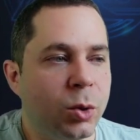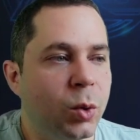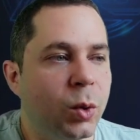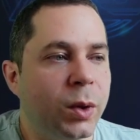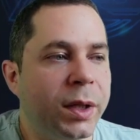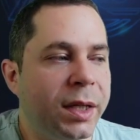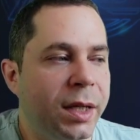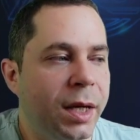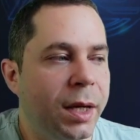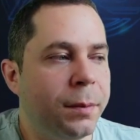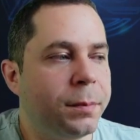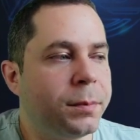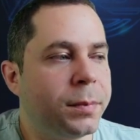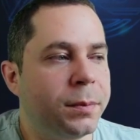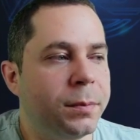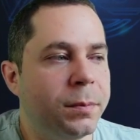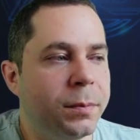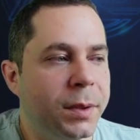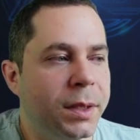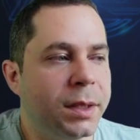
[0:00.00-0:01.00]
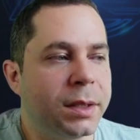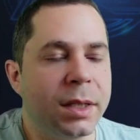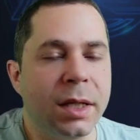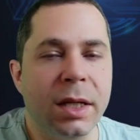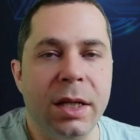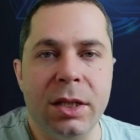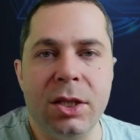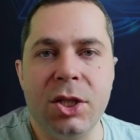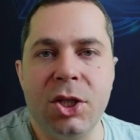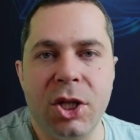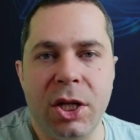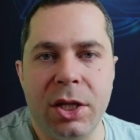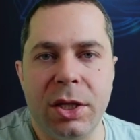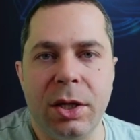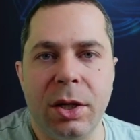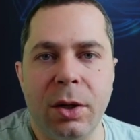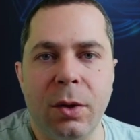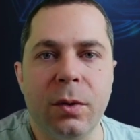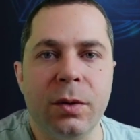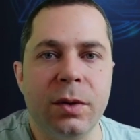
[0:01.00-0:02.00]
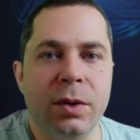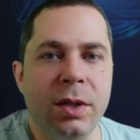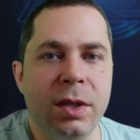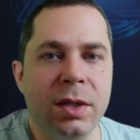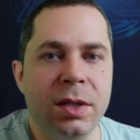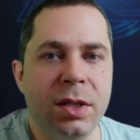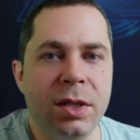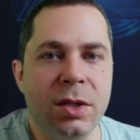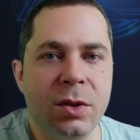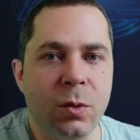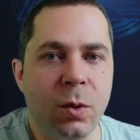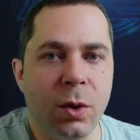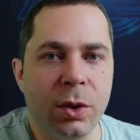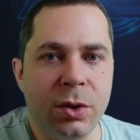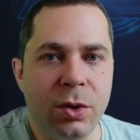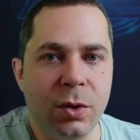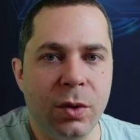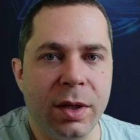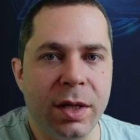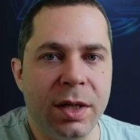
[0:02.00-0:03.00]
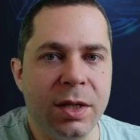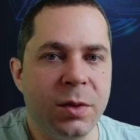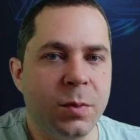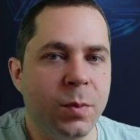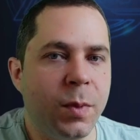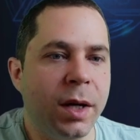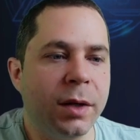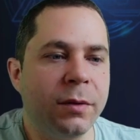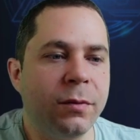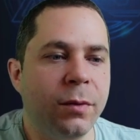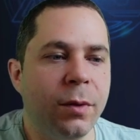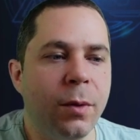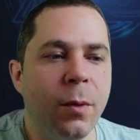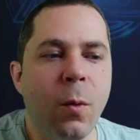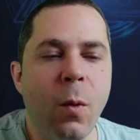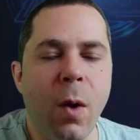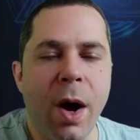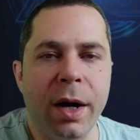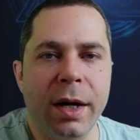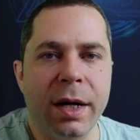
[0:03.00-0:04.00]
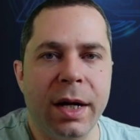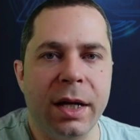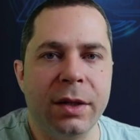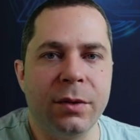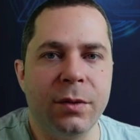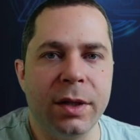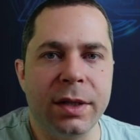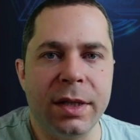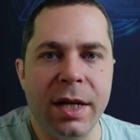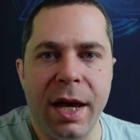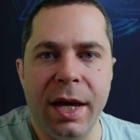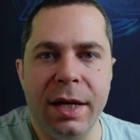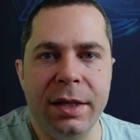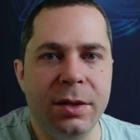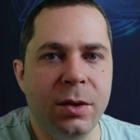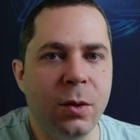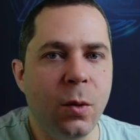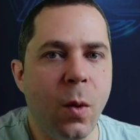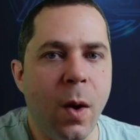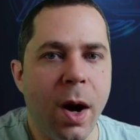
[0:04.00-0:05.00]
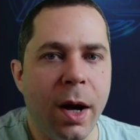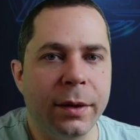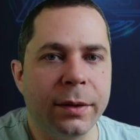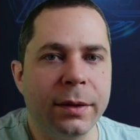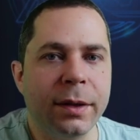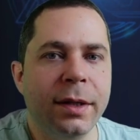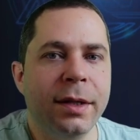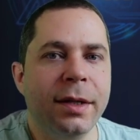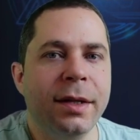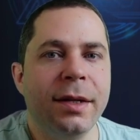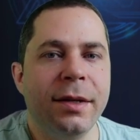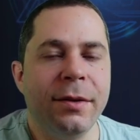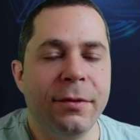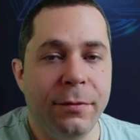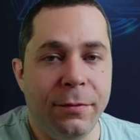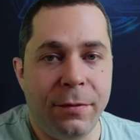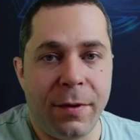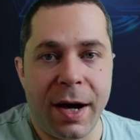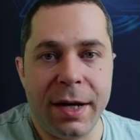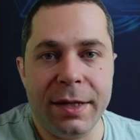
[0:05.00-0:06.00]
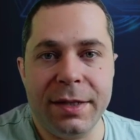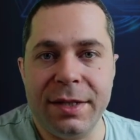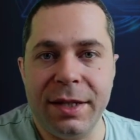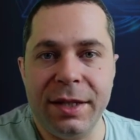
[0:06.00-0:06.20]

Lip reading: keep, but in general this is what you can expect from 181 fights in the